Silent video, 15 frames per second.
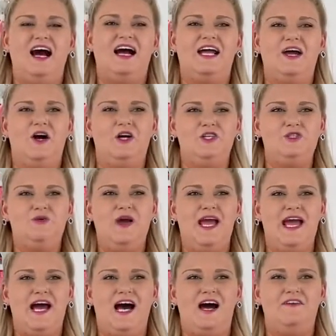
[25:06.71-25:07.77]
I also
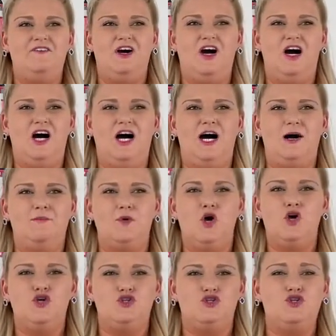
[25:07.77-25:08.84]
have um,
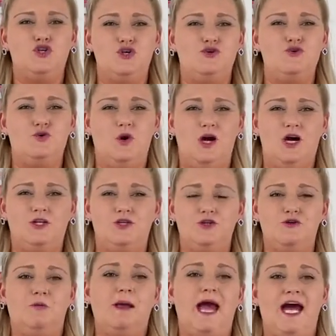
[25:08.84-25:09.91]
two
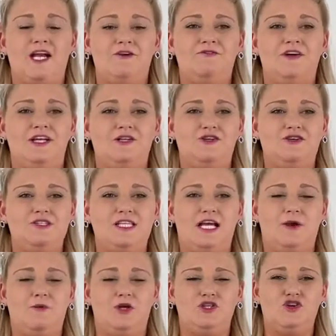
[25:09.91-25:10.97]
new pattern vendors that
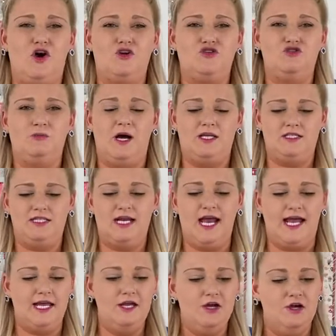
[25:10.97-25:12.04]
I want to talk to you about
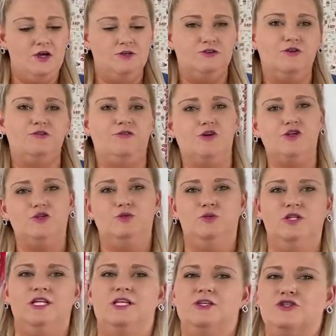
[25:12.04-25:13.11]
today. The first
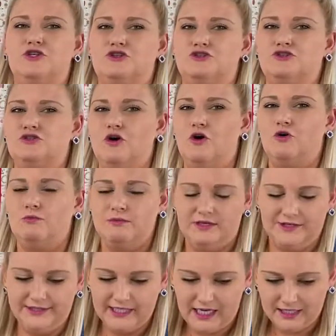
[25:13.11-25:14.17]
one is So
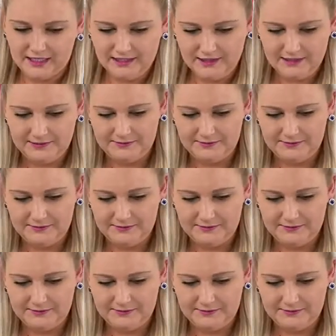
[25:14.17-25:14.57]
Mariana.